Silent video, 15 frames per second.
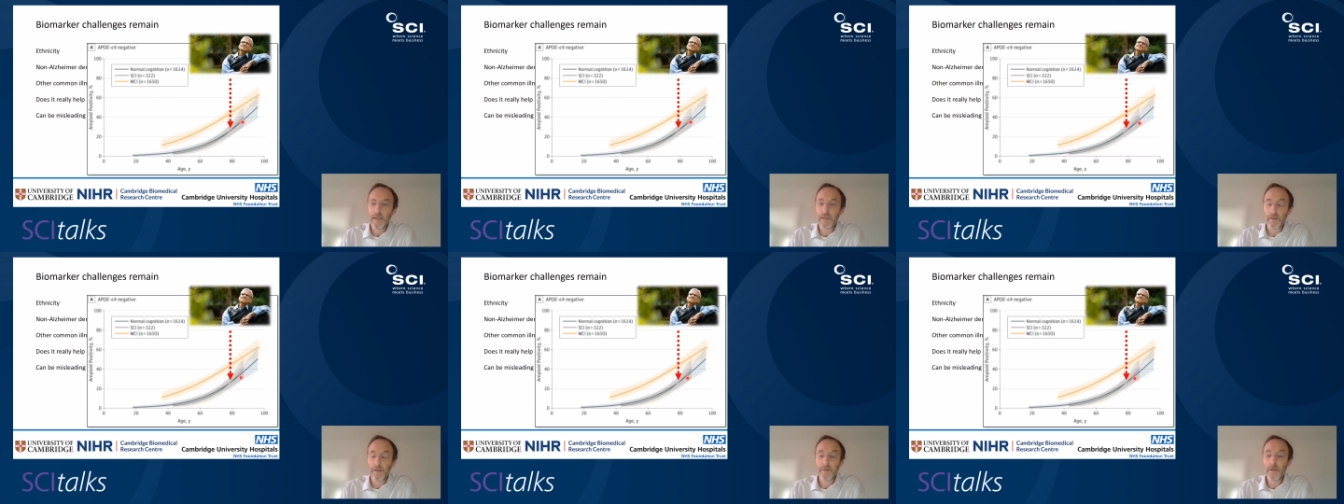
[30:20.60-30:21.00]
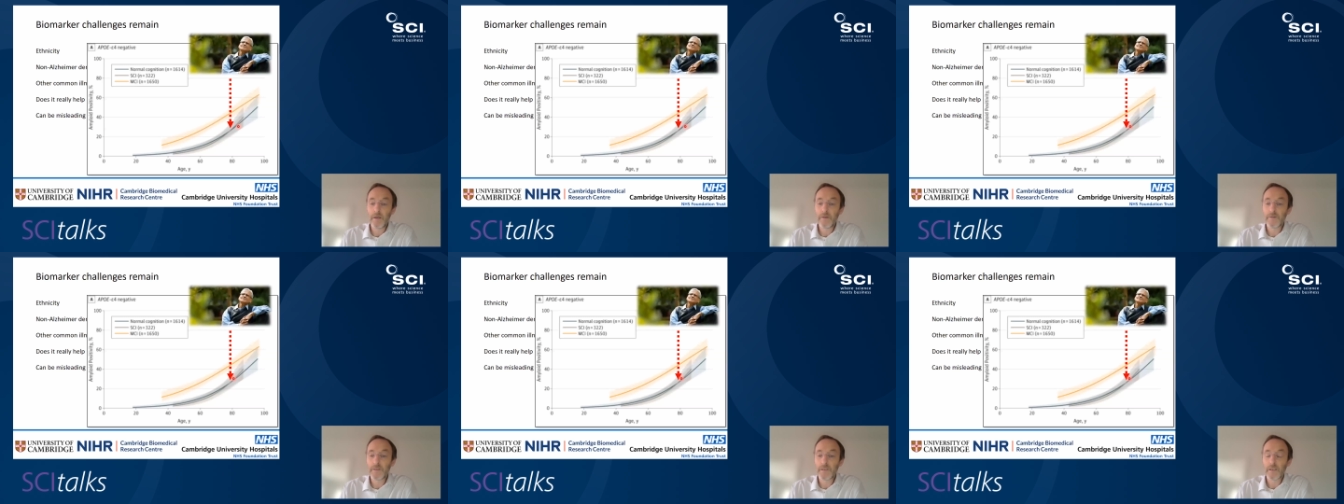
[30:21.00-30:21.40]
in a
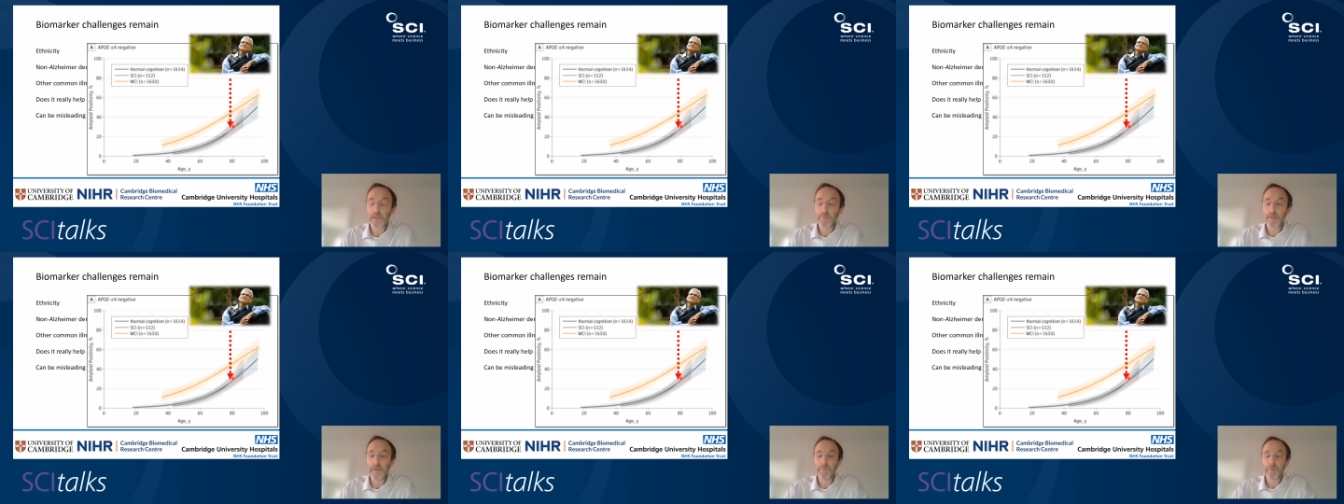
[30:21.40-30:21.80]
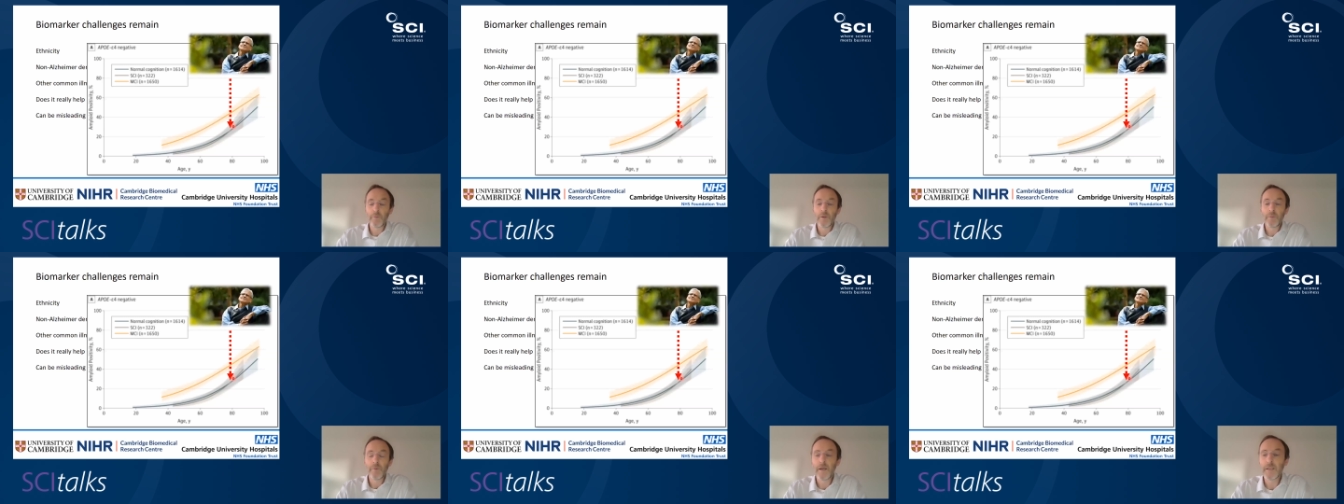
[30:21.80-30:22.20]
third of such people,
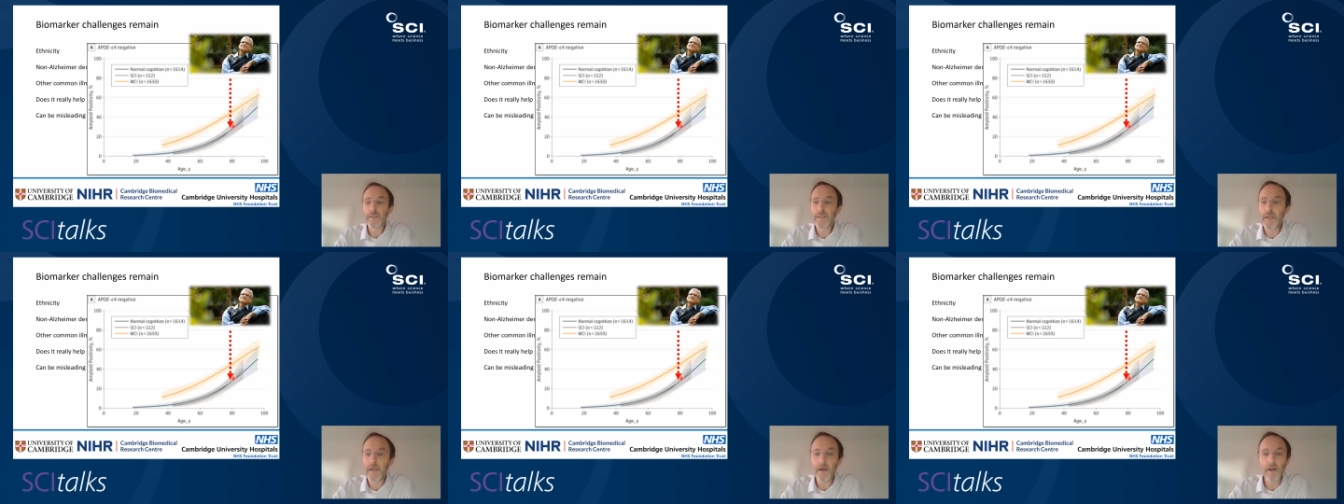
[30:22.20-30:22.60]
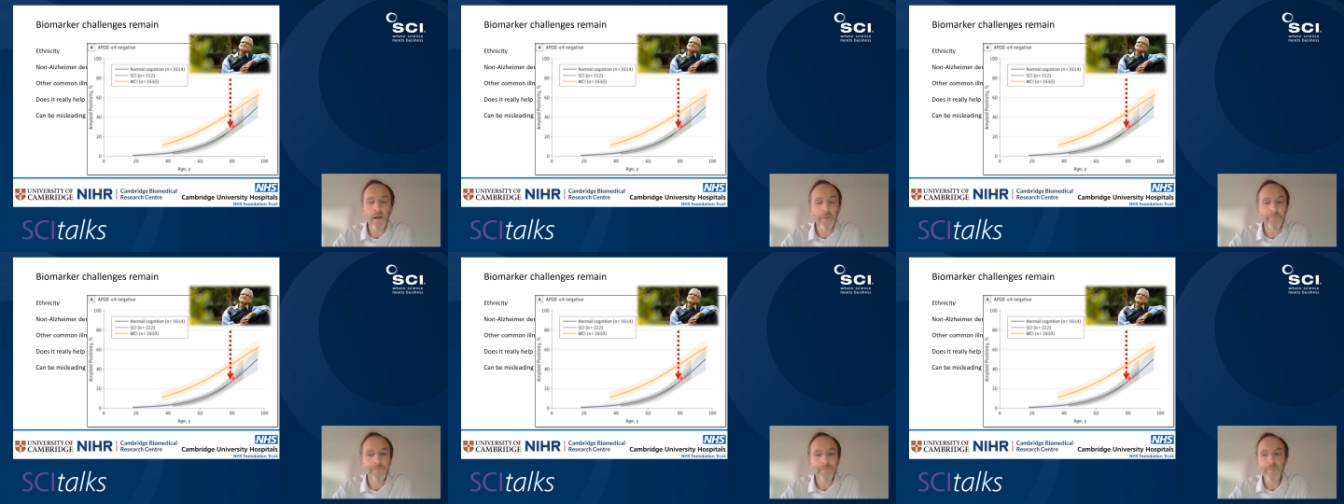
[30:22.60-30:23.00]
we might say,
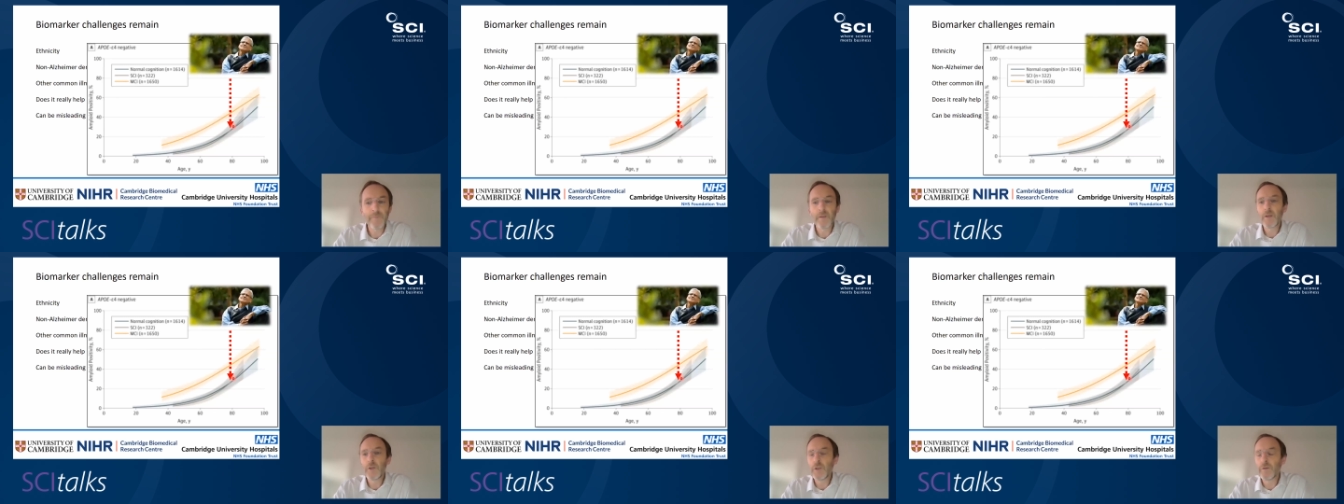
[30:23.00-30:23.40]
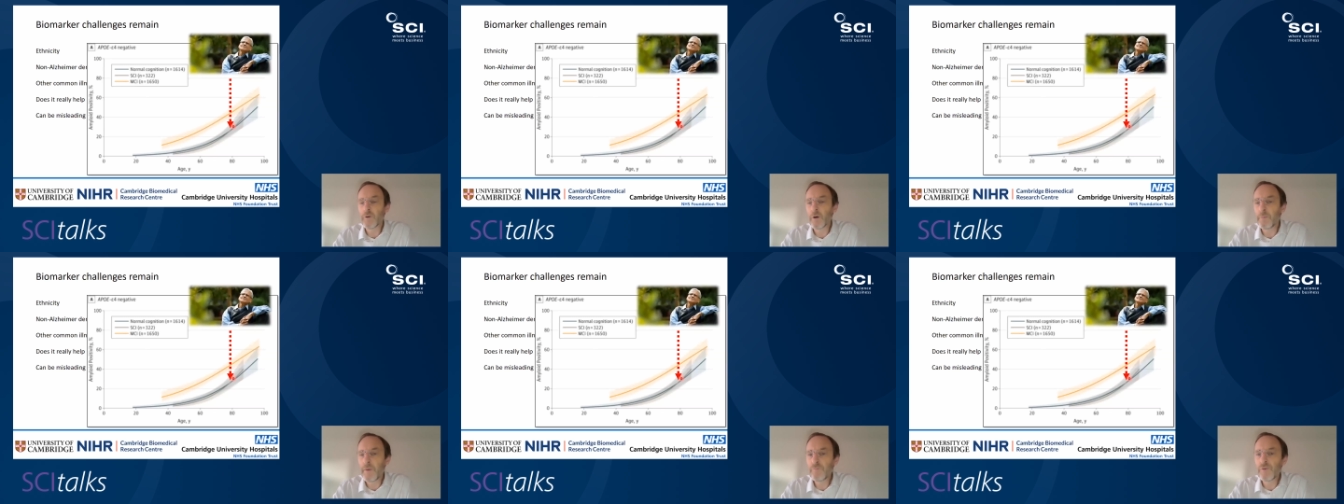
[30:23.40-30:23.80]
you've
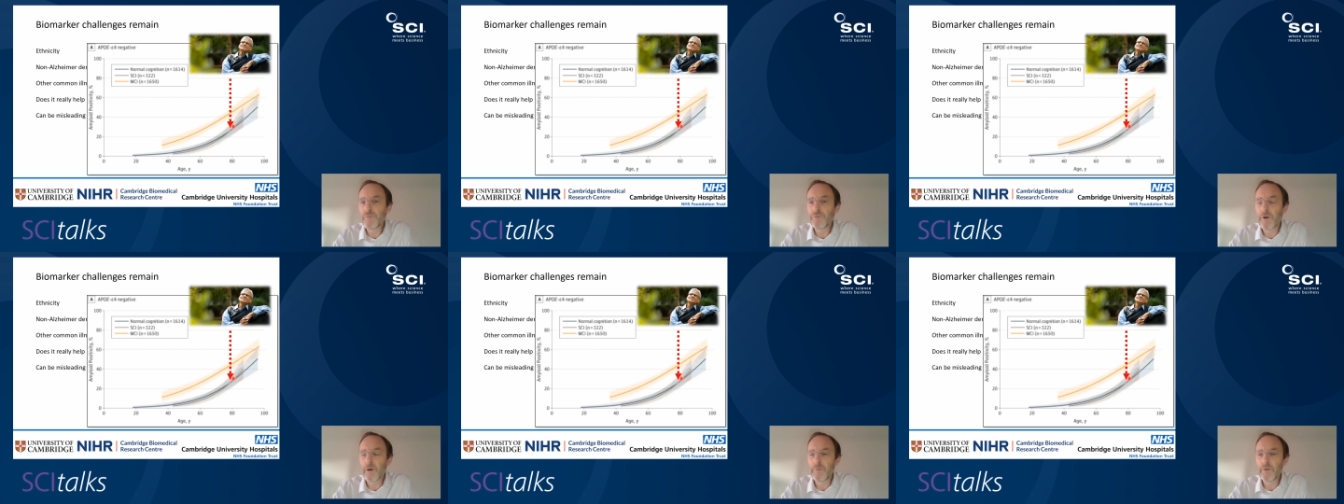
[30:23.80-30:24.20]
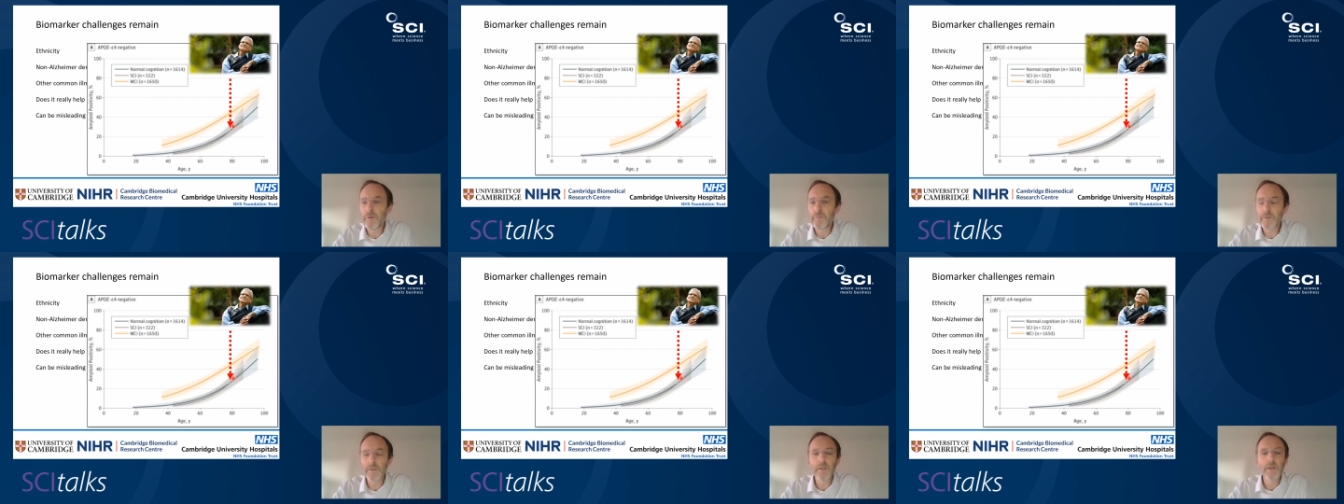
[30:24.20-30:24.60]
got memory
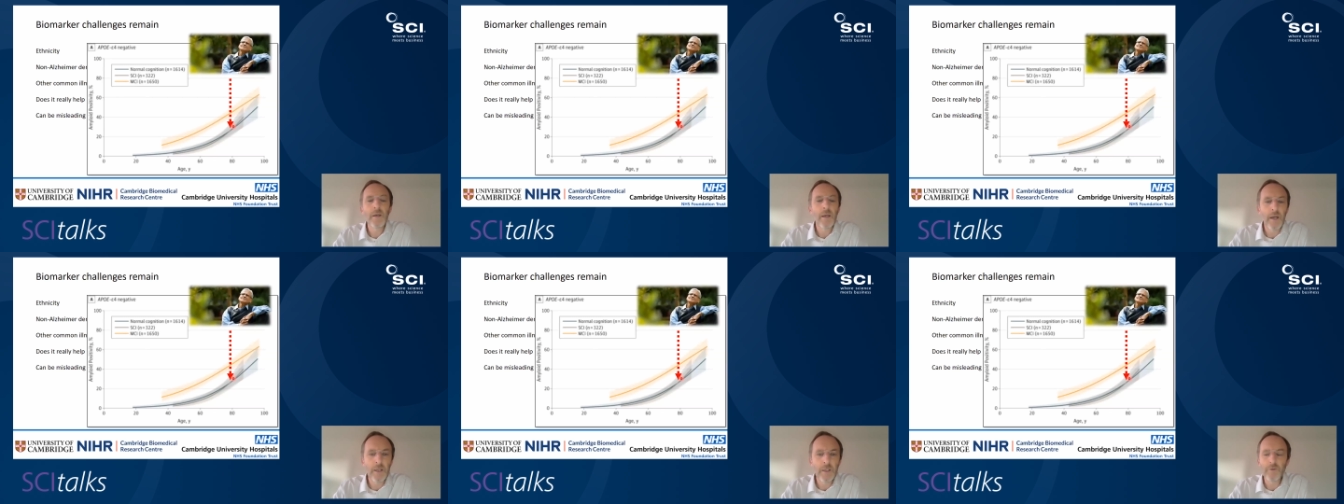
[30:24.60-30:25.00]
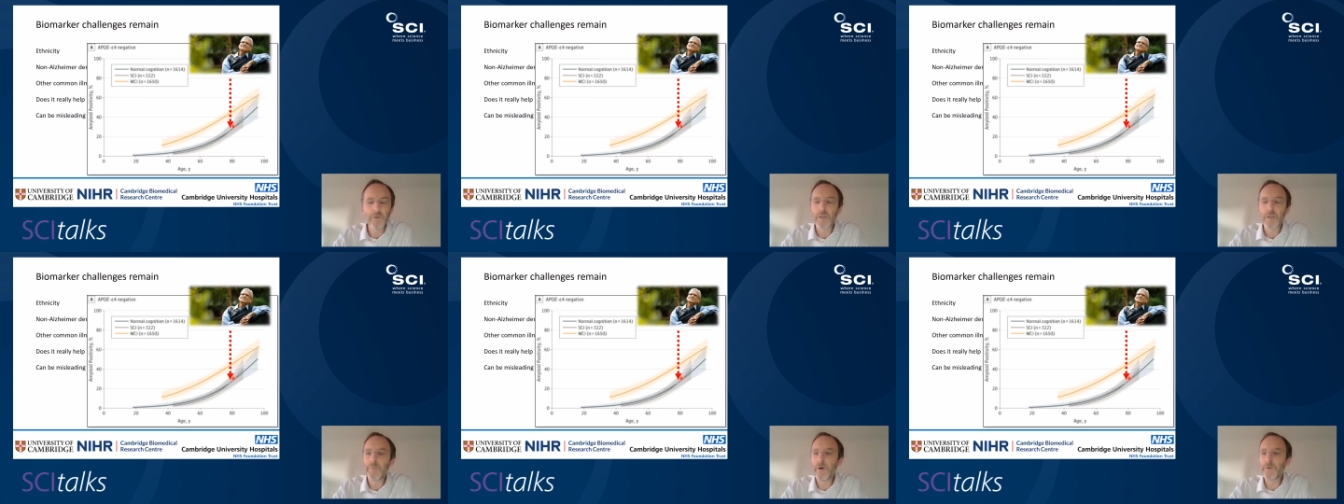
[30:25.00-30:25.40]
problems and you've
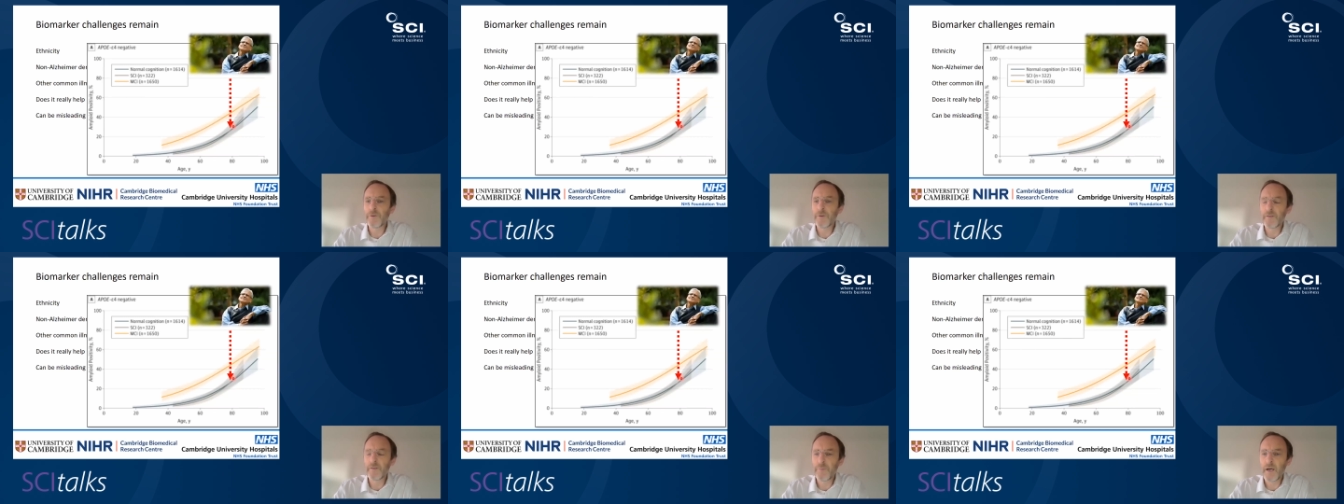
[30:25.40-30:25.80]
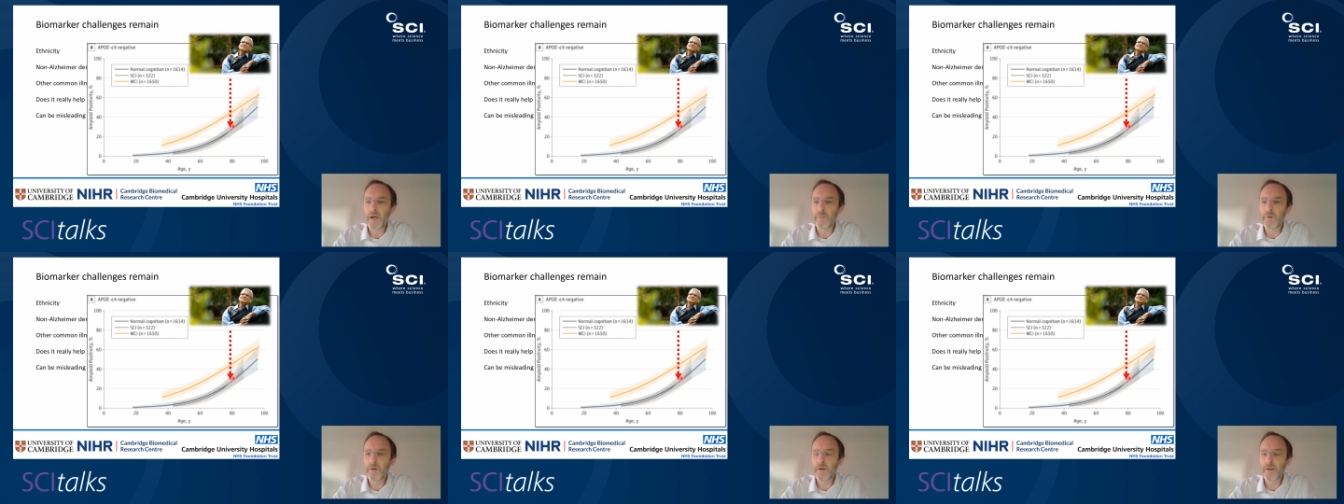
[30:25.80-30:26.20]
got a positive
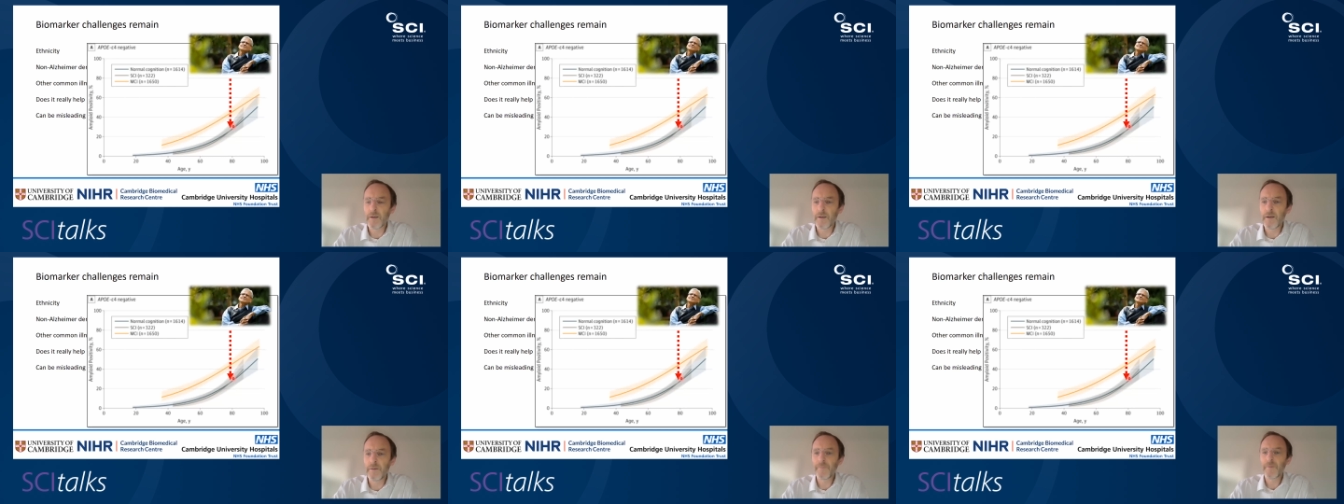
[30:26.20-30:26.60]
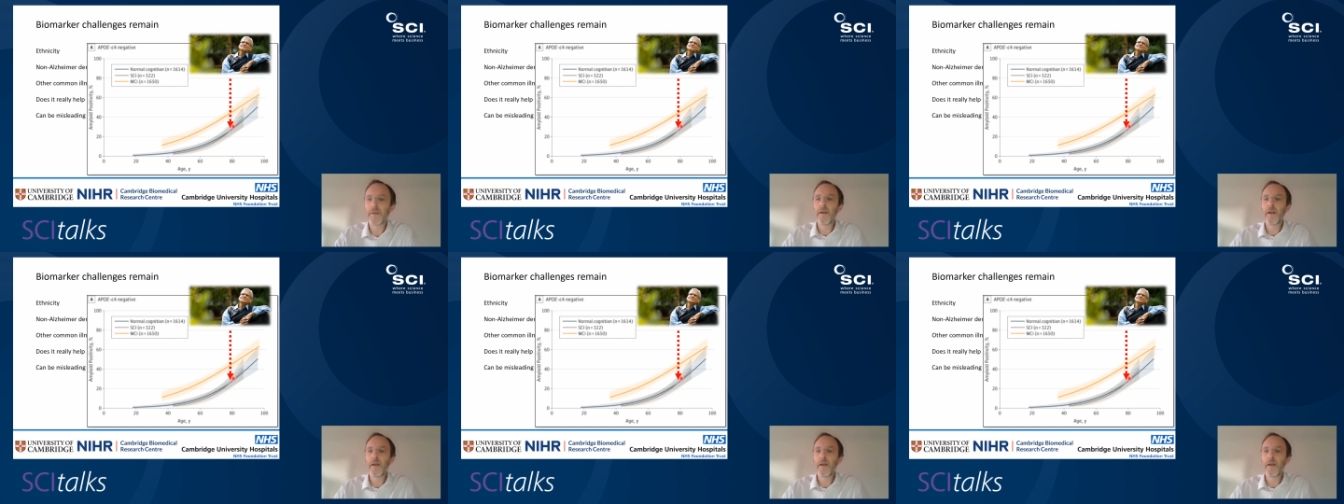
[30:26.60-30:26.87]
biomarker.